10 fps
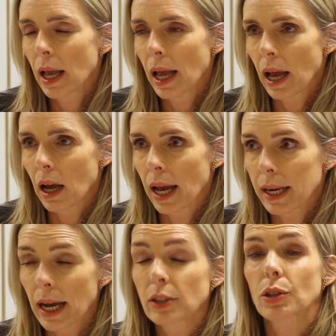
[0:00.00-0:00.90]
And
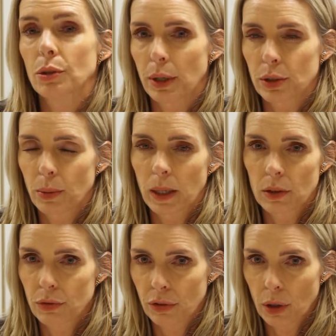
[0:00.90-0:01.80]
I just
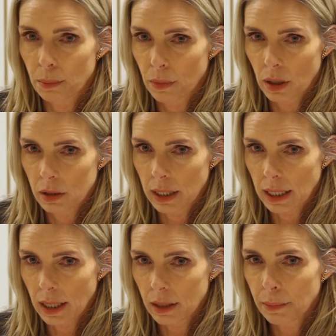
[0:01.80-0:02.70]
graduated from the
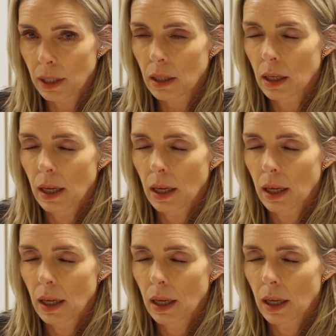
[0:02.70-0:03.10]
academy.